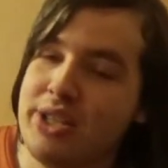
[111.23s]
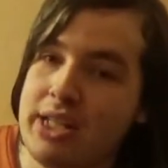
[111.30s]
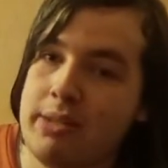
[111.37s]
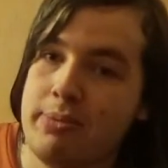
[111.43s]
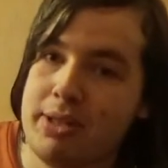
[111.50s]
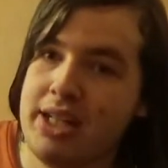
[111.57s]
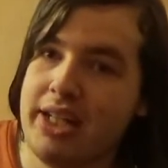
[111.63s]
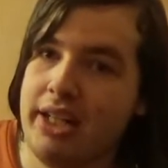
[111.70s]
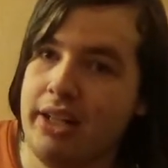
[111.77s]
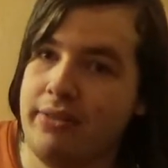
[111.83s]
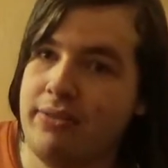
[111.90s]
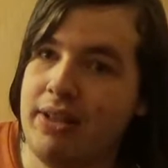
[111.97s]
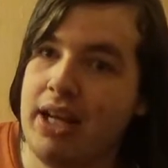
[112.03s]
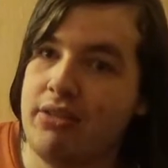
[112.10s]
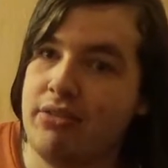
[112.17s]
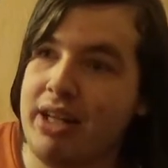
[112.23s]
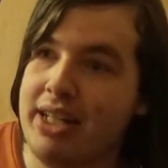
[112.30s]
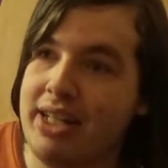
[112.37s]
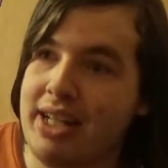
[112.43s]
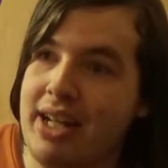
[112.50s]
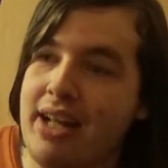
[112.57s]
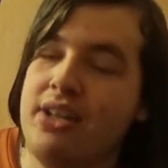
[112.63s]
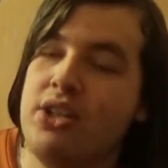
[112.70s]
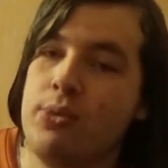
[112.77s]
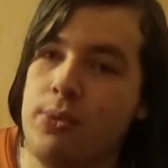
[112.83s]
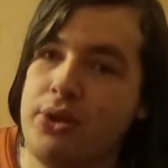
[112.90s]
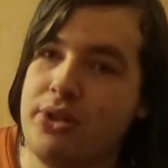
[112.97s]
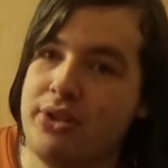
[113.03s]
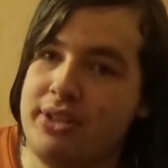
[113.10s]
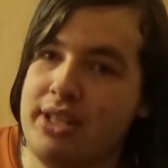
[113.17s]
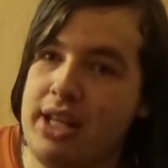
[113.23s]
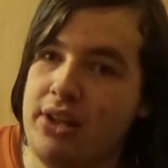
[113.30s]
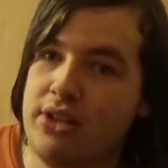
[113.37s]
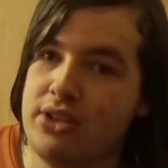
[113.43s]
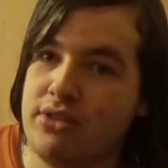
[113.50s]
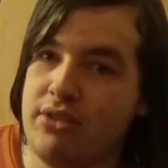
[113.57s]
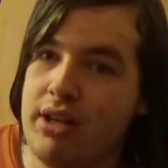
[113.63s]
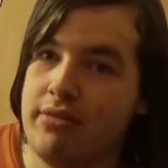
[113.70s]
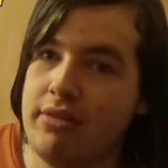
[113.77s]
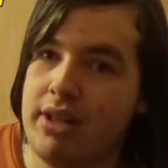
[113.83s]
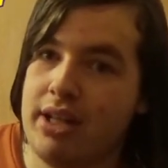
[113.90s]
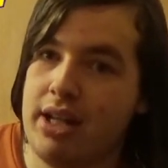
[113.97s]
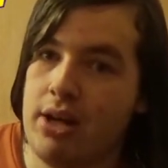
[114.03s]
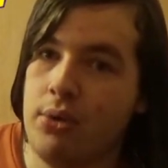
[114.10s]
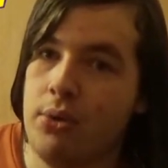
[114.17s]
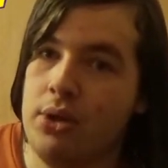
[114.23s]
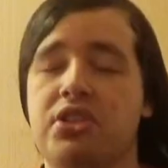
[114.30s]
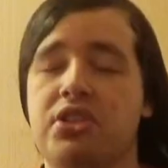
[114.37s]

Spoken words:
this particular flag right here to what you're seeing on screen right now.